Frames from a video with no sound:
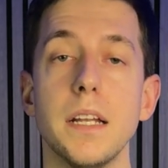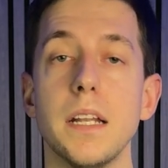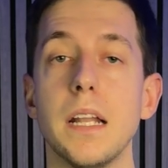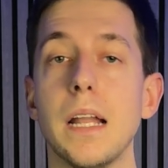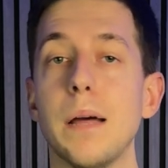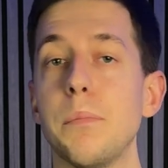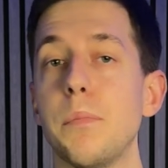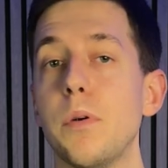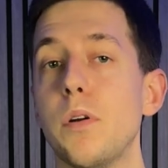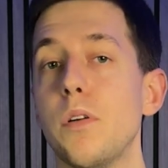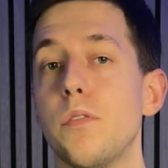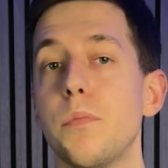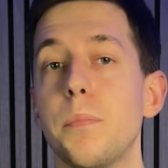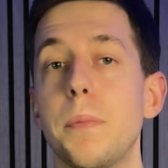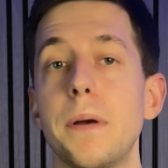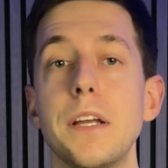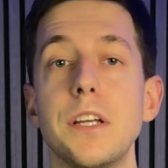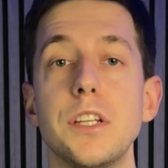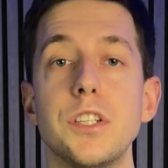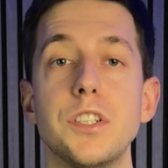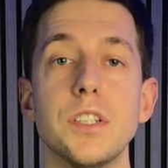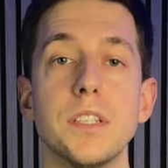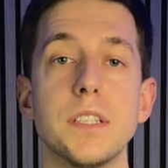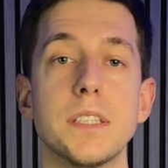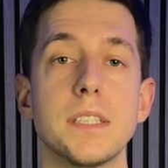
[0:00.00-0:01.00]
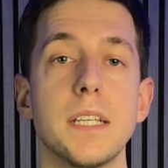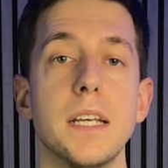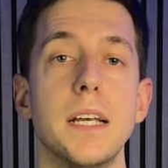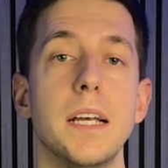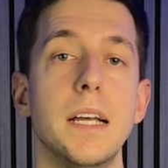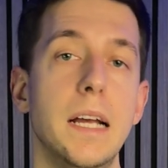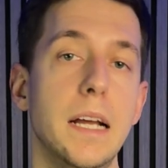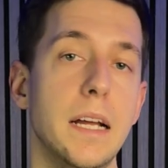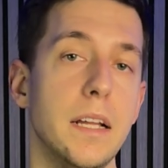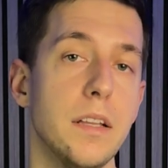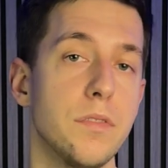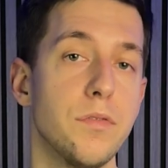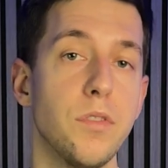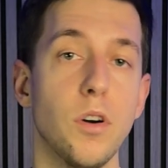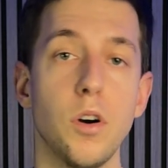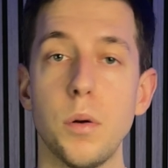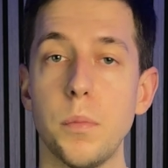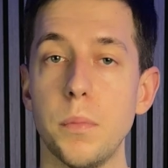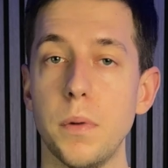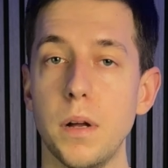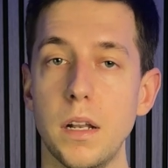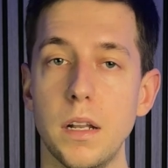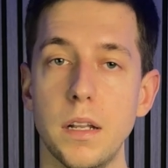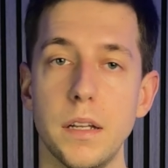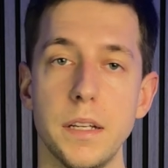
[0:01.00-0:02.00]
number of pages, and
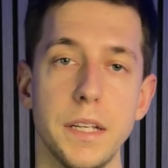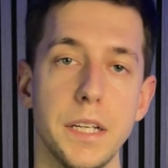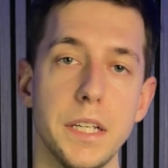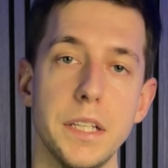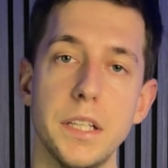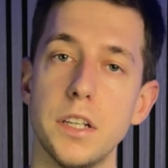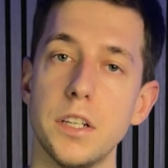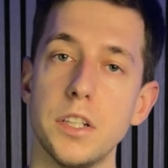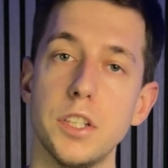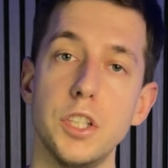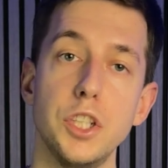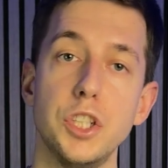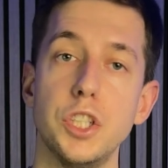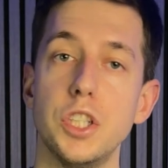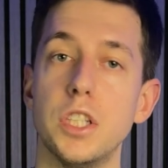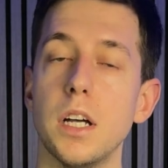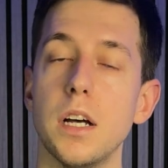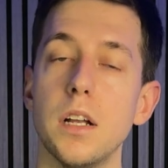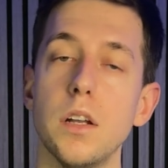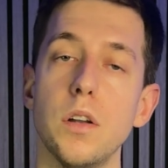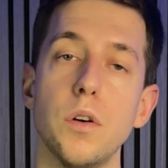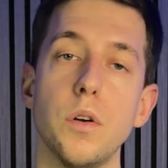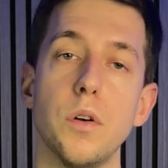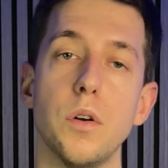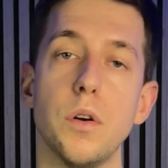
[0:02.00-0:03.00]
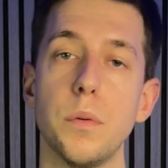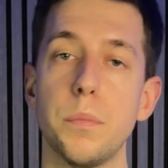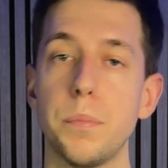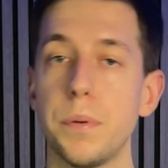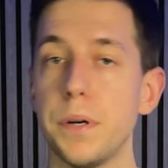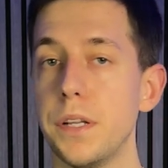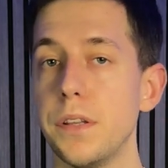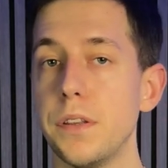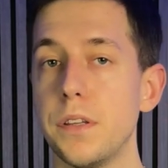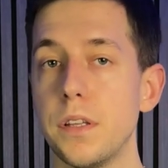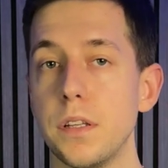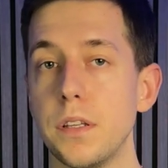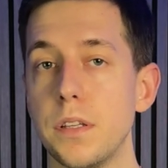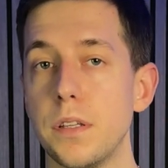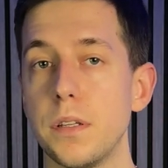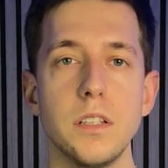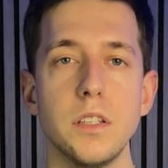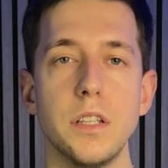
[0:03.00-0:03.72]
formal, either digital or printed.